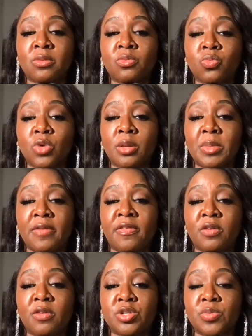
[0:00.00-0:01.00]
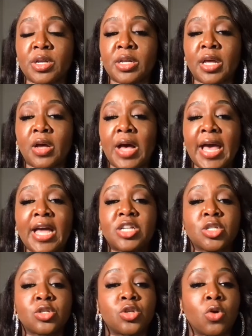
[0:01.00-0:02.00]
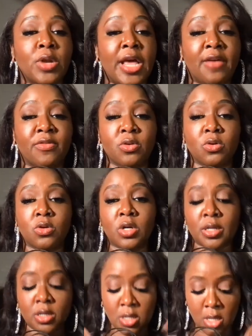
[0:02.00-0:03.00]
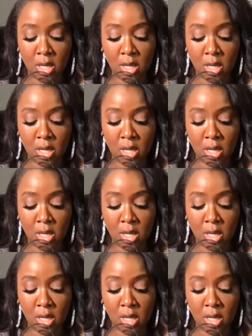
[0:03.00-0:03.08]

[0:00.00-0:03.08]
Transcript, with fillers: one of my favorites right now. I actually don't have it on.